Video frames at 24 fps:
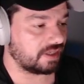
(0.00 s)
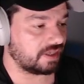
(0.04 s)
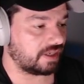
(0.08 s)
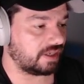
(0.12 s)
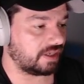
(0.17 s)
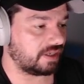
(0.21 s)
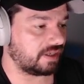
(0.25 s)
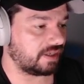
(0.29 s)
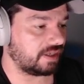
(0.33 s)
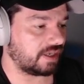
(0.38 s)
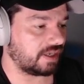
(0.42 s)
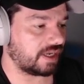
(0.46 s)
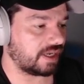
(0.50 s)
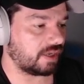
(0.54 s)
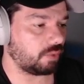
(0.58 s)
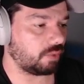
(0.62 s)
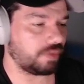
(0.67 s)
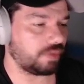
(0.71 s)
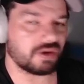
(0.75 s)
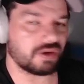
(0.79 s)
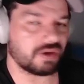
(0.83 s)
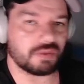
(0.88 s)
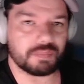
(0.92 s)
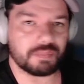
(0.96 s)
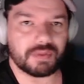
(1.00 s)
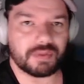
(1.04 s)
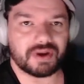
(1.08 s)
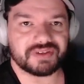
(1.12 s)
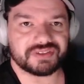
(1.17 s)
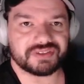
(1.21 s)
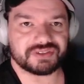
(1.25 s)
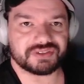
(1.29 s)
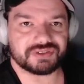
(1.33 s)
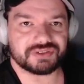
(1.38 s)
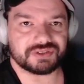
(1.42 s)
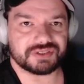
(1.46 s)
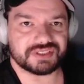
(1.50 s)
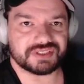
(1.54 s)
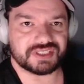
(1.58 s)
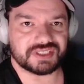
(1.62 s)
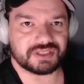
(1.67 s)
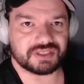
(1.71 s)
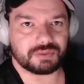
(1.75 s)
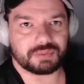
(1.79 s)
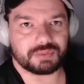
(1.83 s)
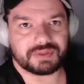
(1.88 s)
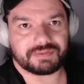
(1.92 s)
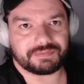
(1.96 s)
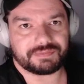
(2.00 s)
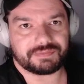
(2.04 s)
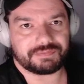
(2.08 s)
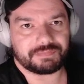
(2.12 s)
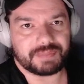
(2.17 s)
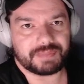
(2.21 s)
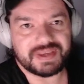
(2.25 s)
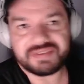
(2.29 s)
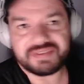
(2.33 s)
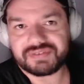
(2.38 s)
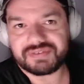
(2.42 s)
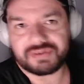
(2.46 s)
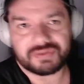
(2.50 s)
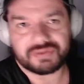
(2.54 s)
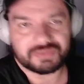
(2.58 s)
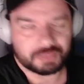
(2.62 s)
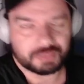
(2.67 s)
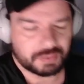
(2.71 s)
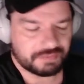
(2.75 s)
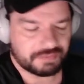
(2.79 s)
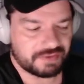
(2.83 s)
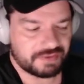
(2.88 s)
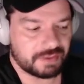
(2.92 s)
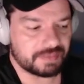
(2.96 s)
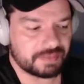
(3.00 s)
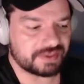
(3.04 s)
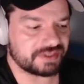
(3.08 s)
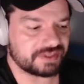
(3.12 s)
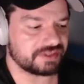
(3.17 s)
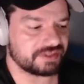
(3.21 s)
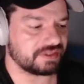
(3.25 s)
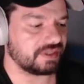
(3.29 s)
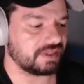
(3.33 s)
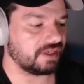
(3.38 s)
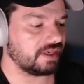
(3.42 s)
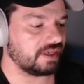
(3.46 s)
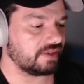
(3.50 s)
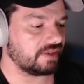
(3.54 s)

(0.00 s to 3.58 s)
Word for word: uh, how we compositor deal with pixels with image.